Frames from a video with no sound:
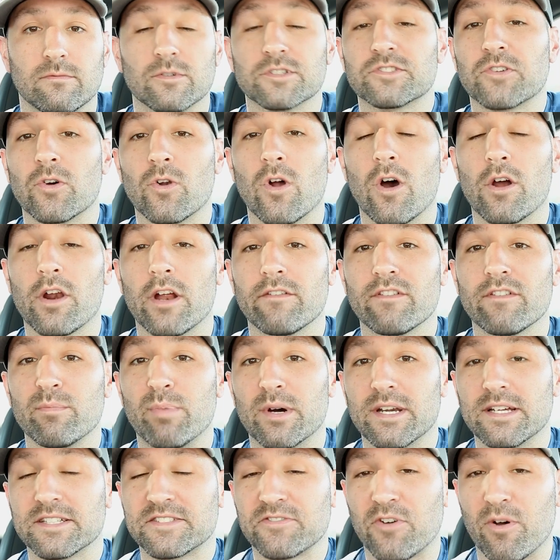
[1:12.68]
What's going on,
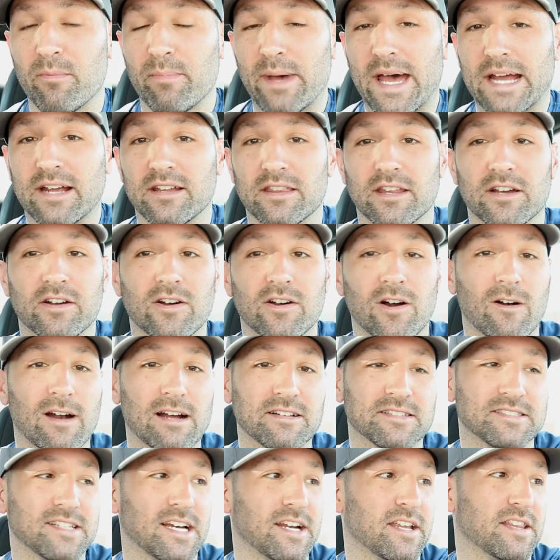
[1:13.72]
everybody? So I'm back in the car
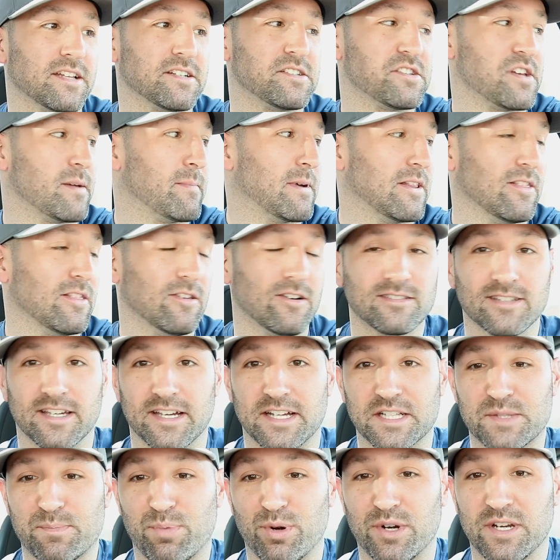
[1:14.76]
outside of the gym. It looks like
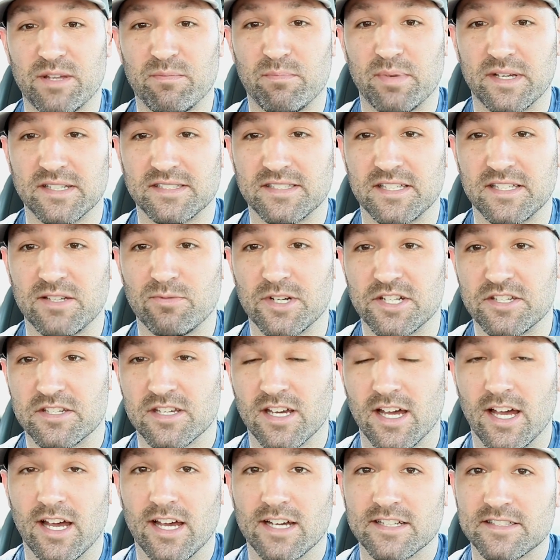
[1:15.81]
it's pretty busy, which
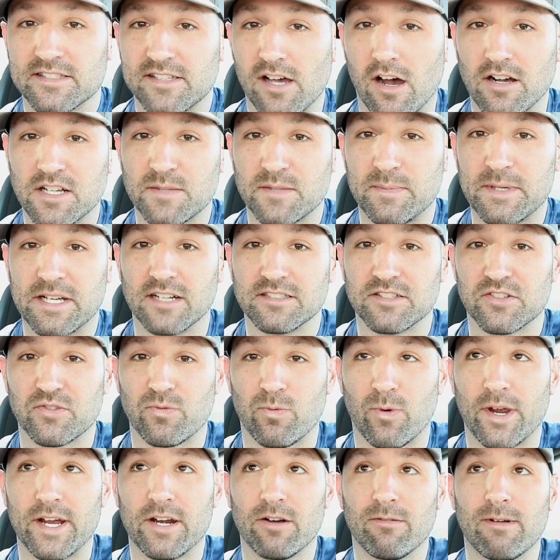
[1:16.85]
sucks because it's
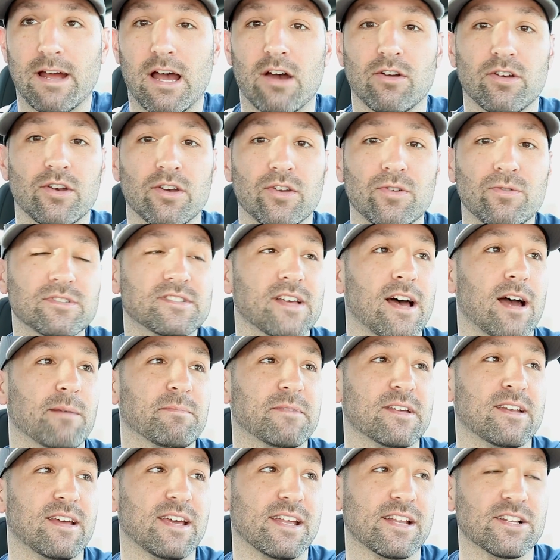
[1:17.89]
right around noontime
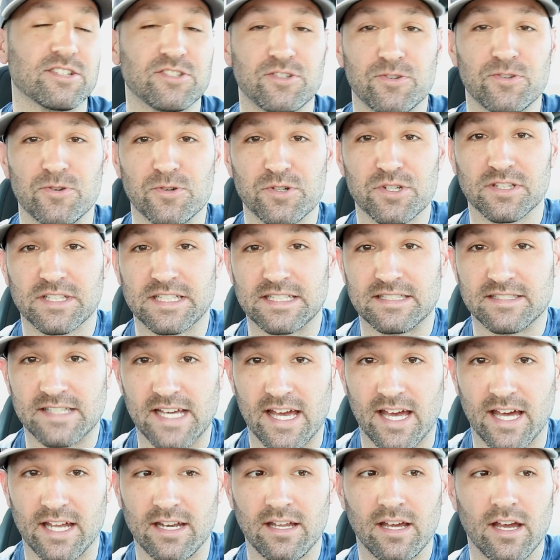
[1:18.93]
today and it's usually
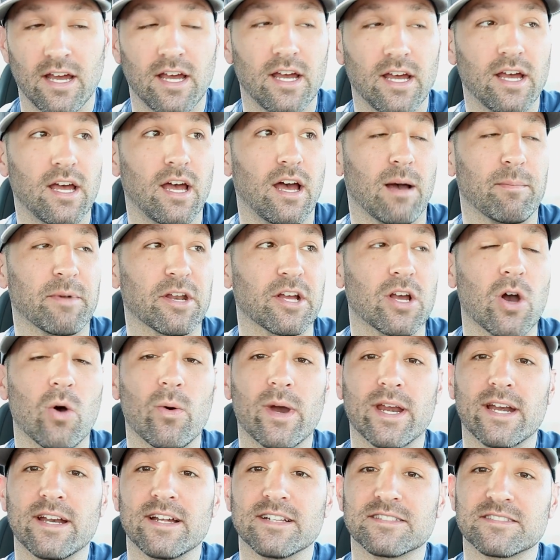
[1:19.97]
dead. I'm gonna go
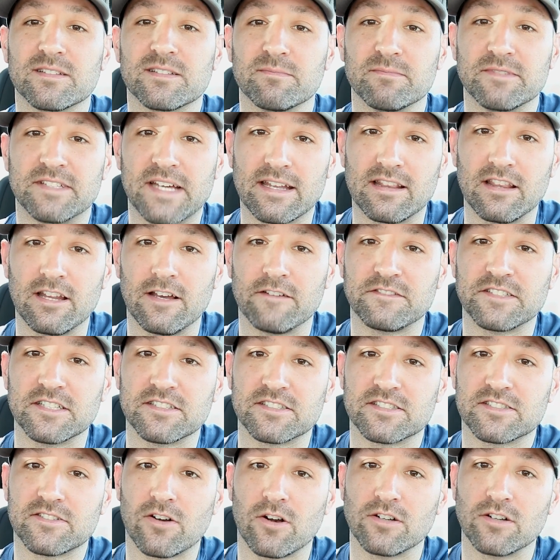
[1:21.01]
in and hit some deadlifts.
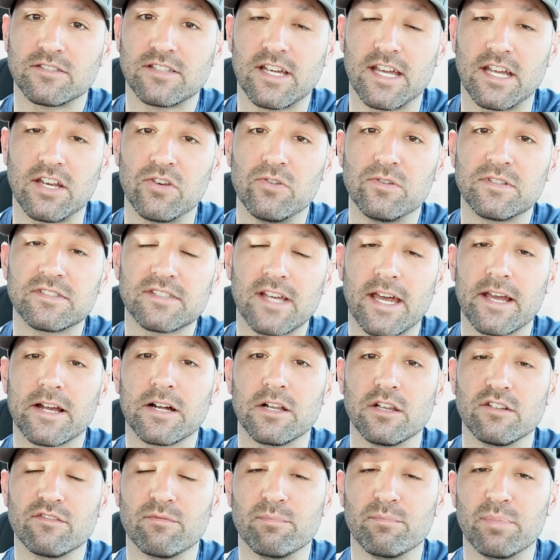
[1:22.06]
It starts a new
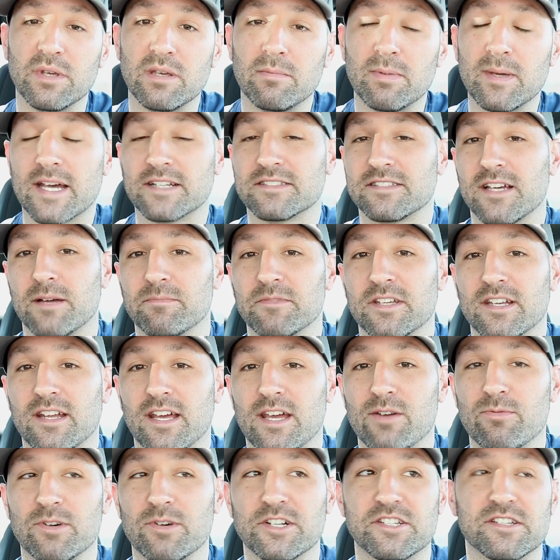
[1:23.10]
cycle of BBSM
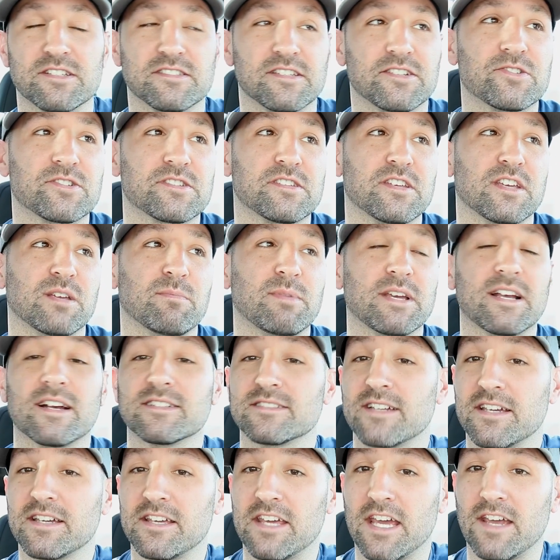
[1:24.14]
today, which is interesting
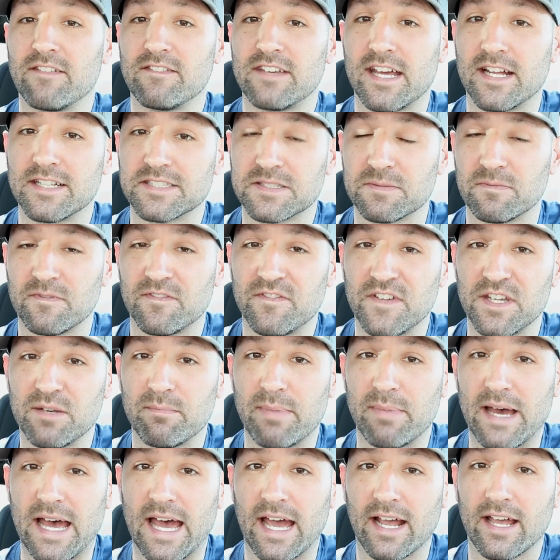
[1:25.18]
because I gave Dan some
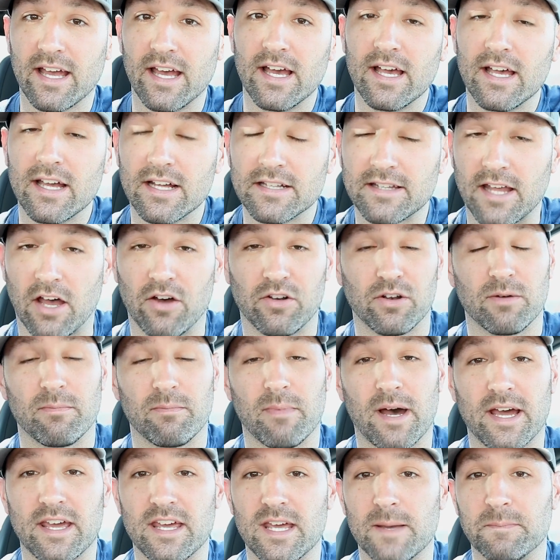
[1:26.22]
feedback telling him
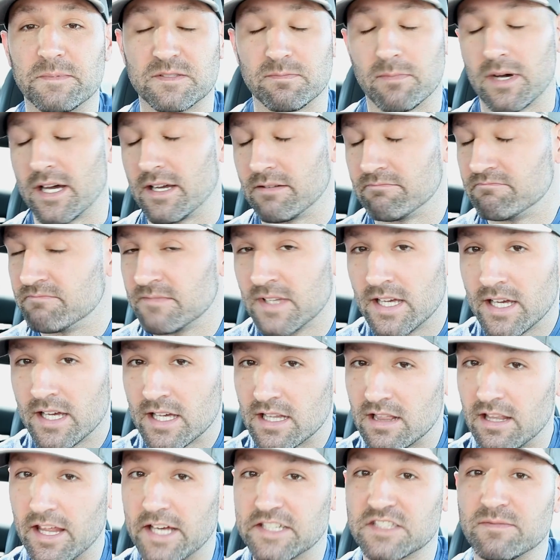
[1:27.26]
my hips, my
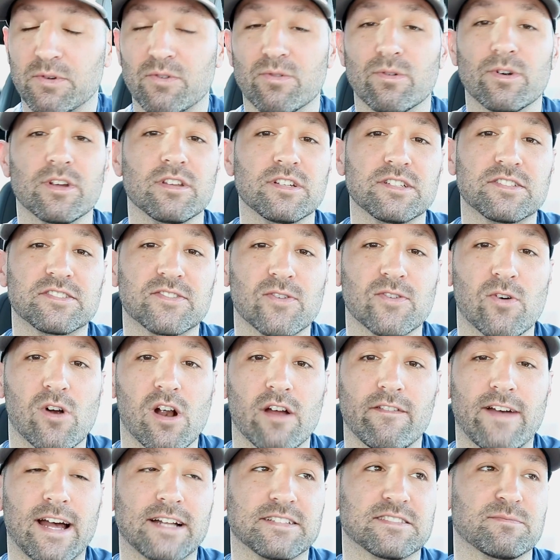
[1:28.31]
legs have been really sore.
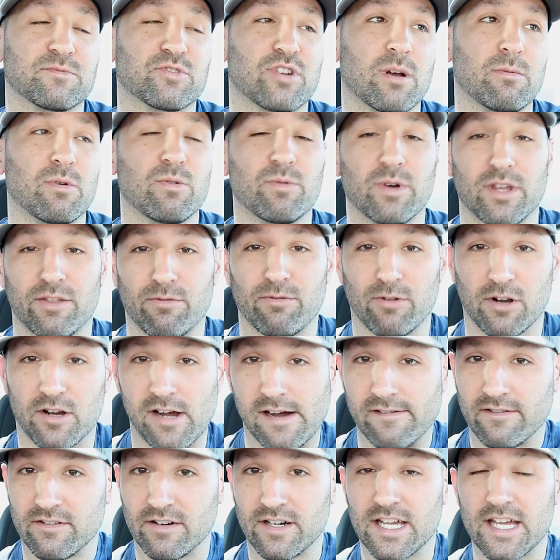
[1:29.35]
I've had some trouble with
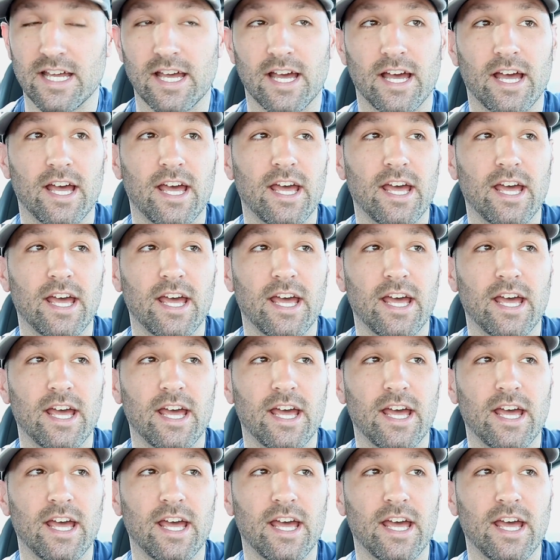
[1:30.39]
recovery.